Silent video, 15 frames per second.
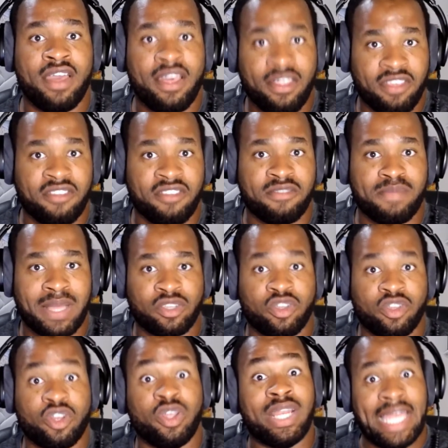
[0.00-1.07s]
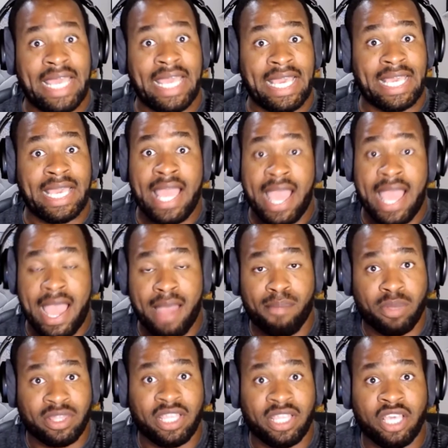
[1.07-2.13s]
this particular lake, and
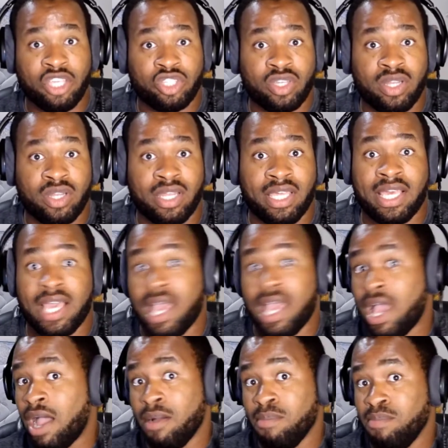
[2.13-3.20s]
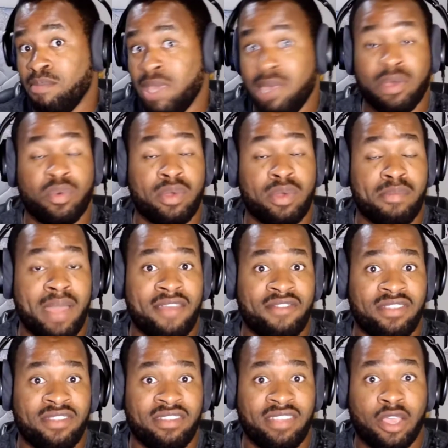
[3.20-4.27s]
potentially how maybe we might
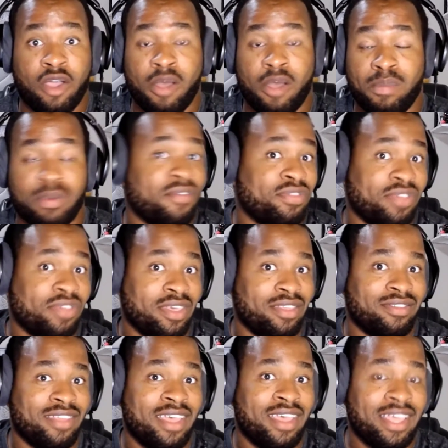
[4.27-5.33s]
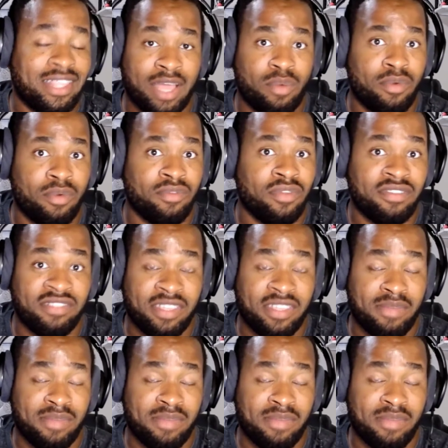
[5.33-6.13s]
see a couple of things that we've not seen